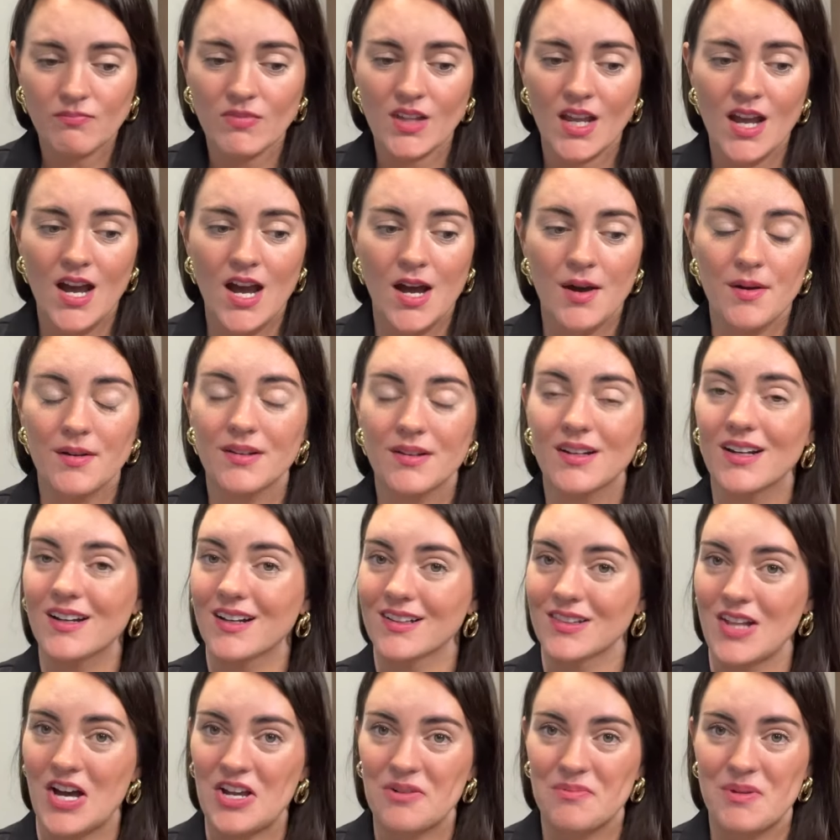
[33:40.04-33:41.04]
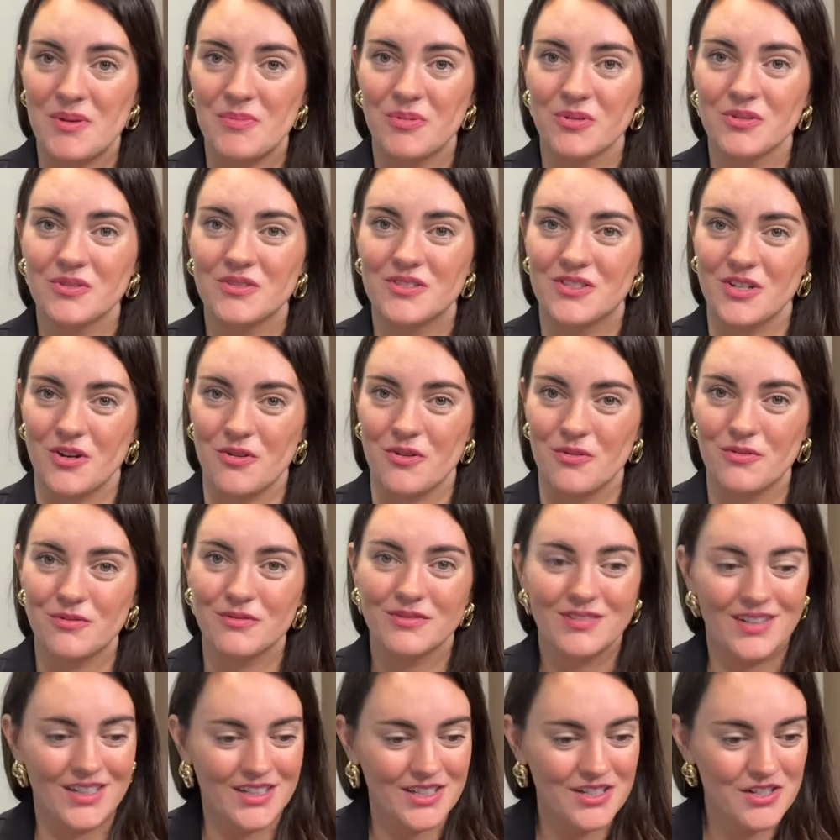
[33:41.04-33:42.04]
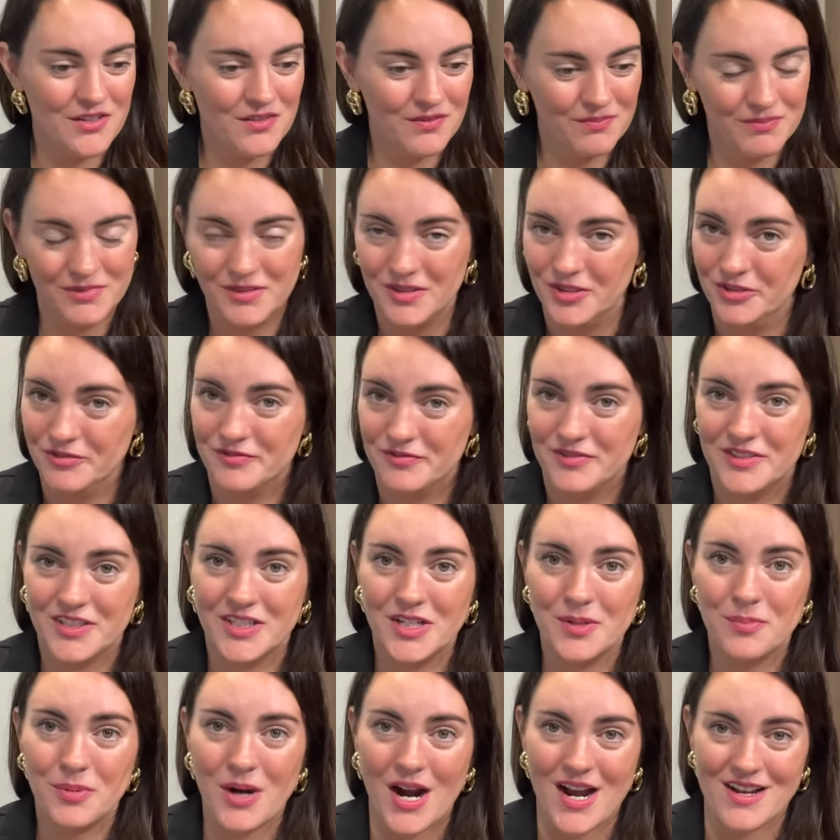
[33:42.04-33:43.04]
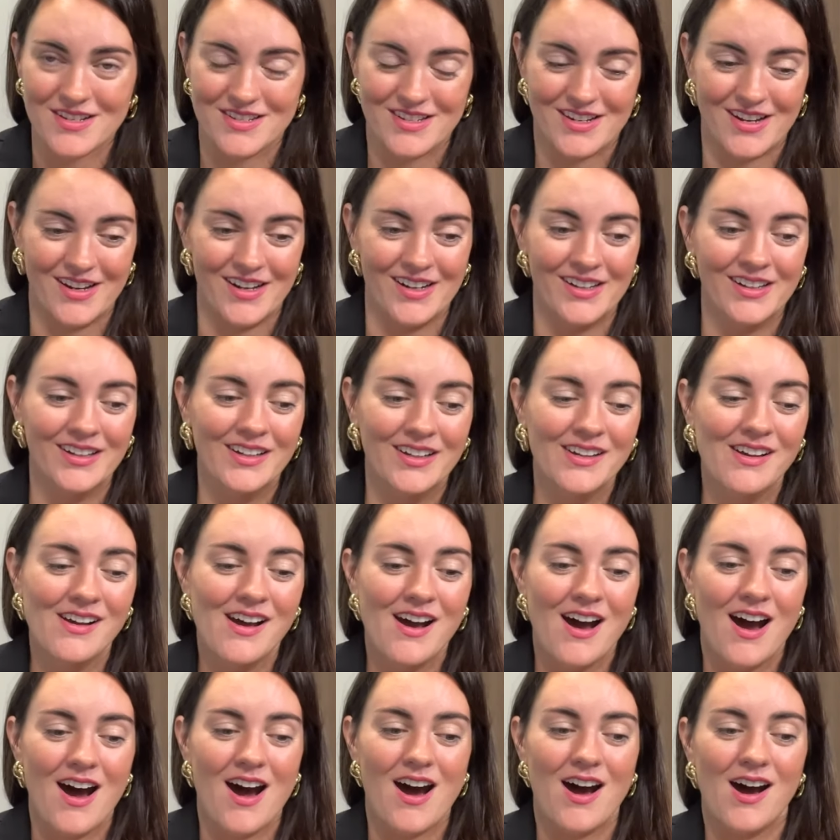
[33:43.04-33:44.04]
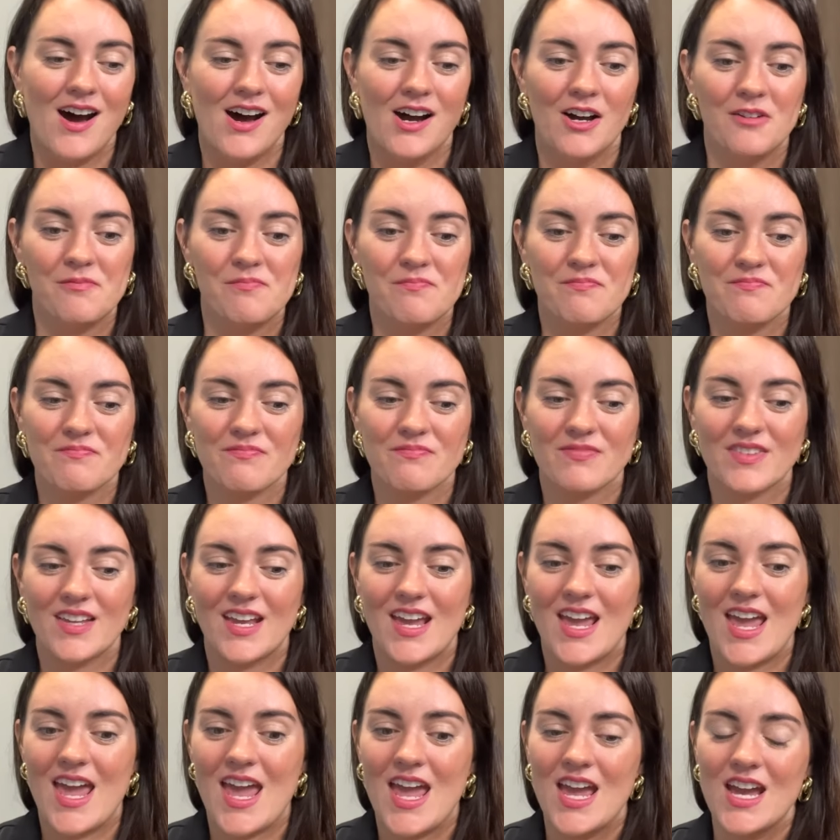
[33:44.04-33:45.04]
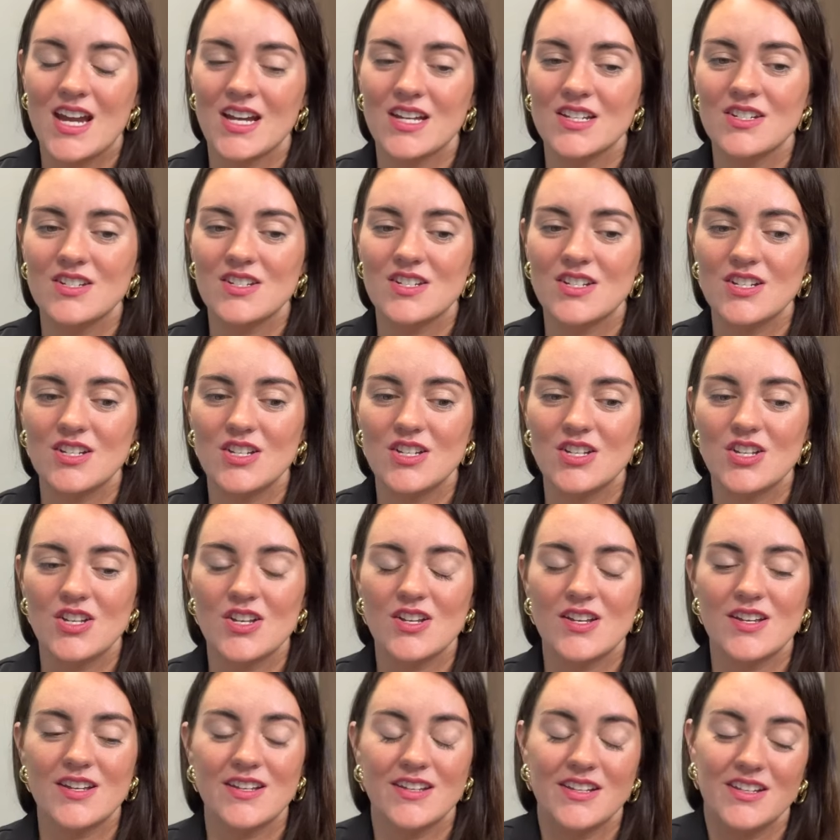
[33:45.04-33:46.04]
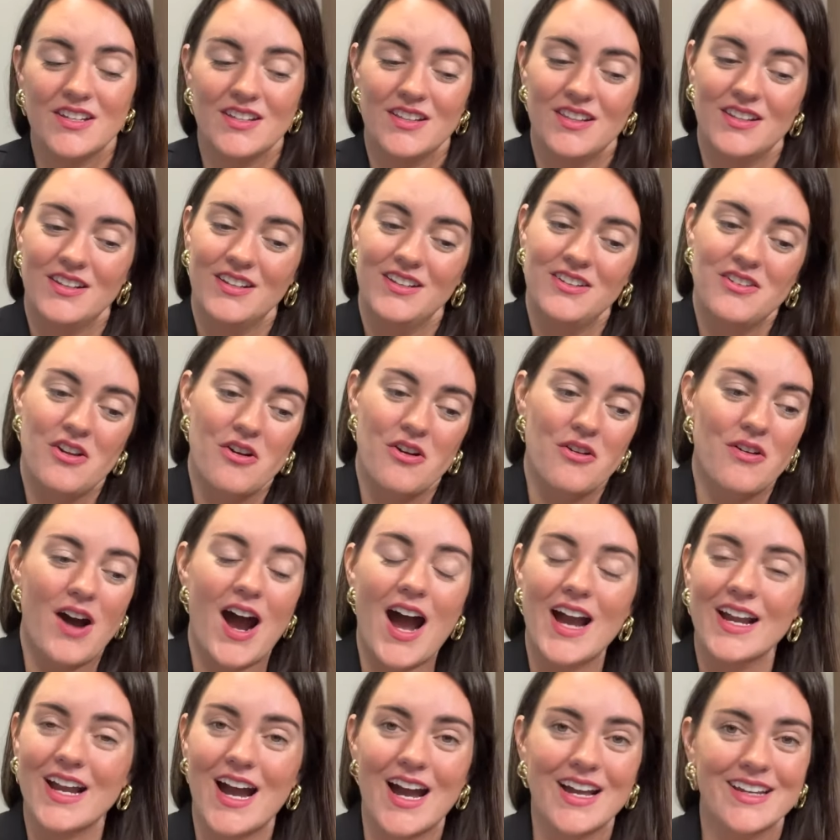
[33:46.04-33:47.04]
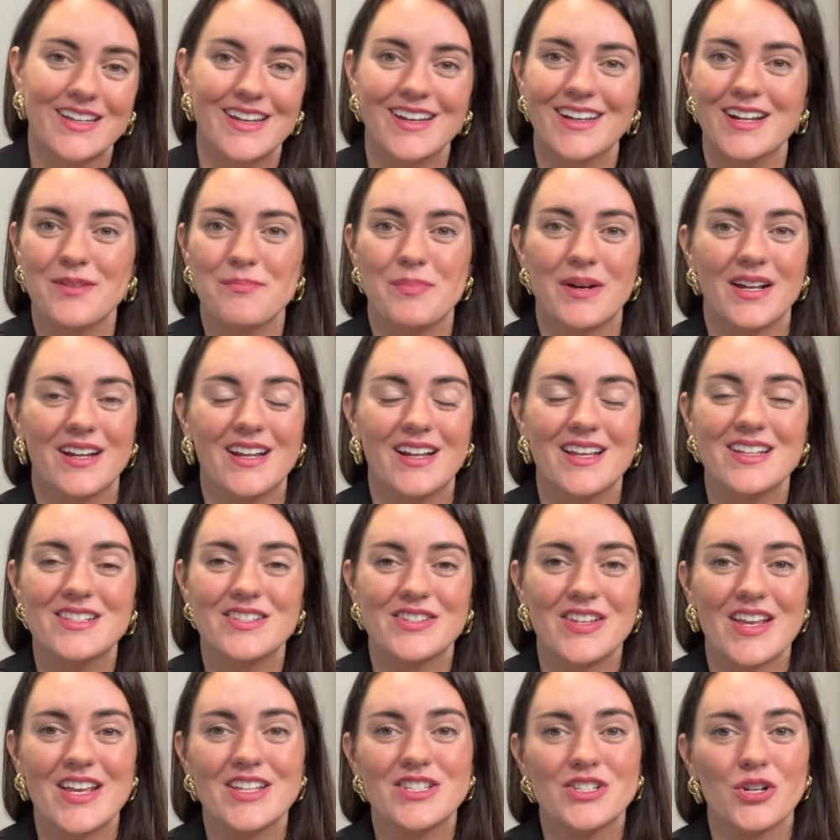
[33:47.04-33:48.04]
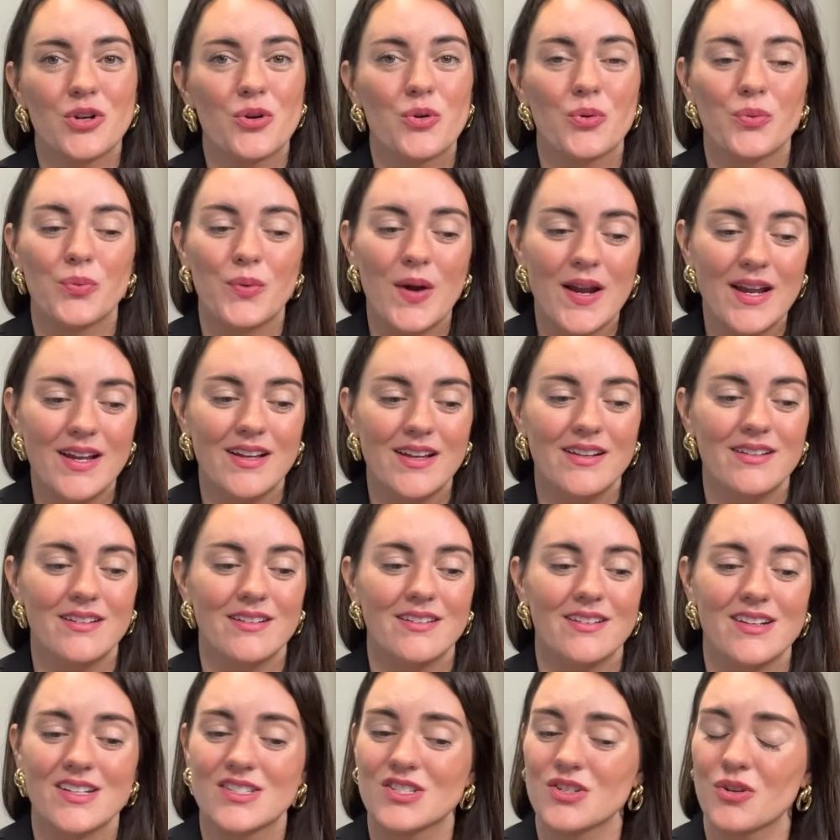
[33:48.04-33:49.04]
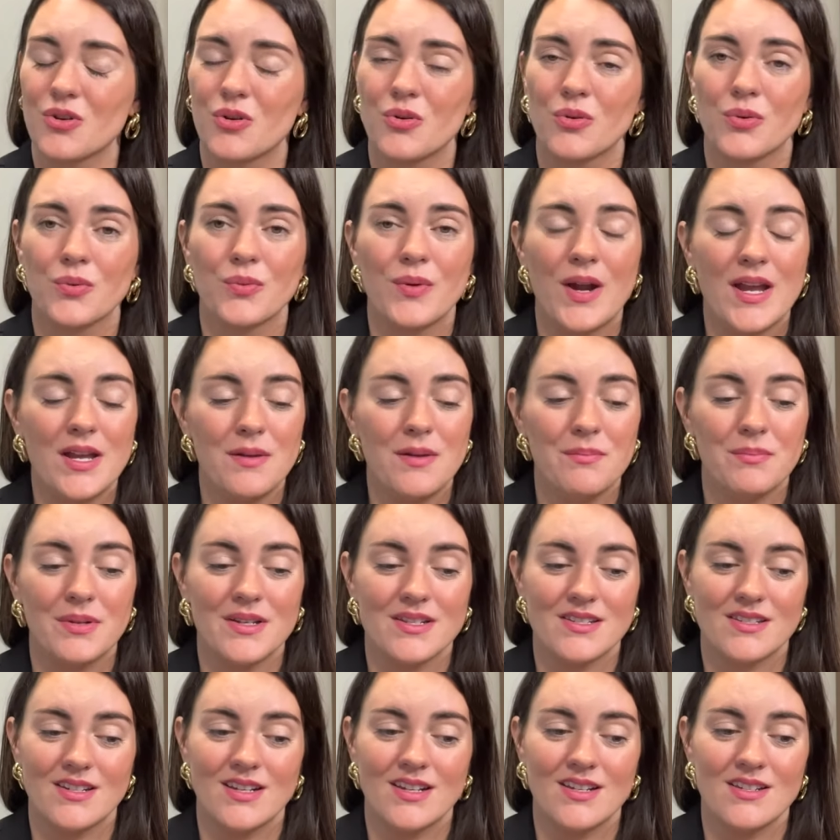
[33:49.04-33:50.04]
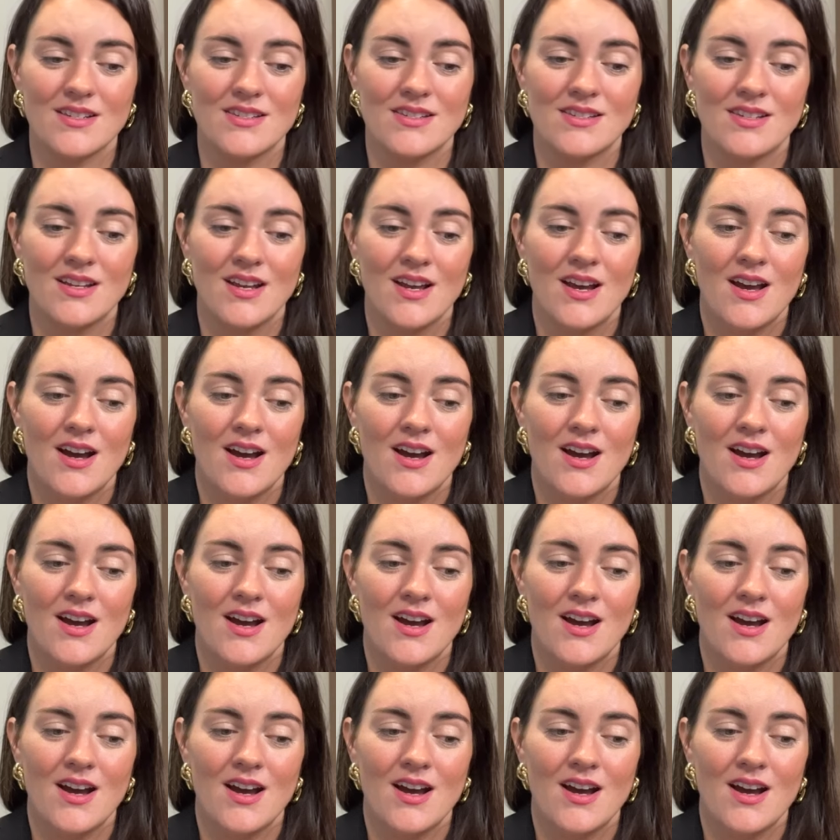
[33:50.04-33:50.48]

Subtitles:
a lot of people don't want to move to Nebraska, and I get it, but it's a great business.